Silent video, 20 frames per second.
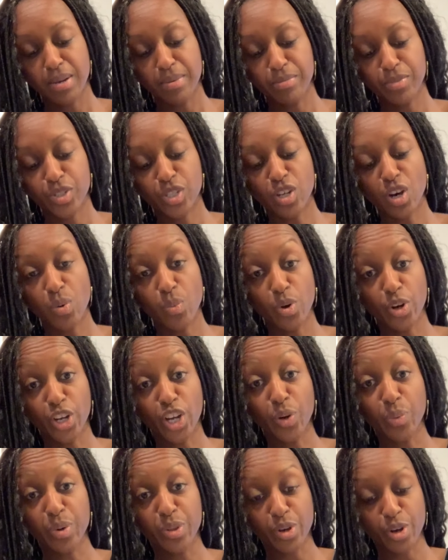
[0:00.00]
start
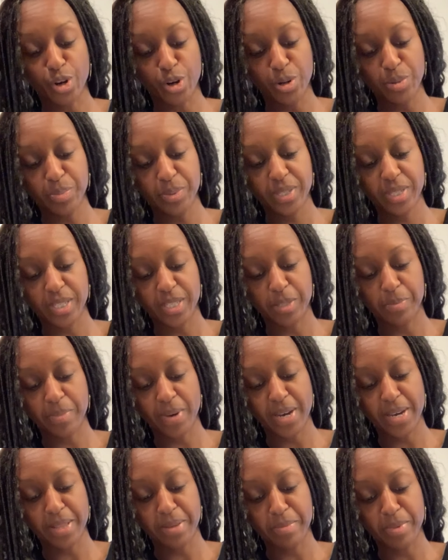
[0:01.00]
working with herbs, is
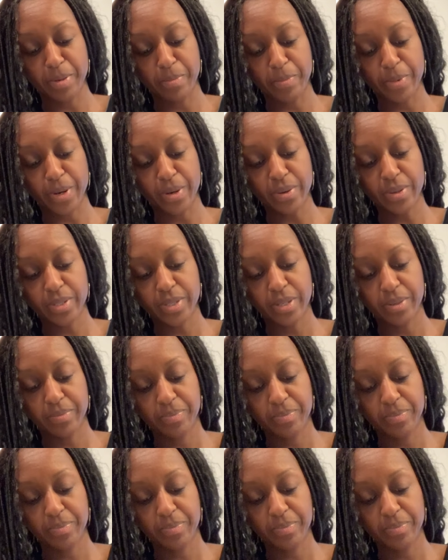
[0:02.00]
buy them in bulk.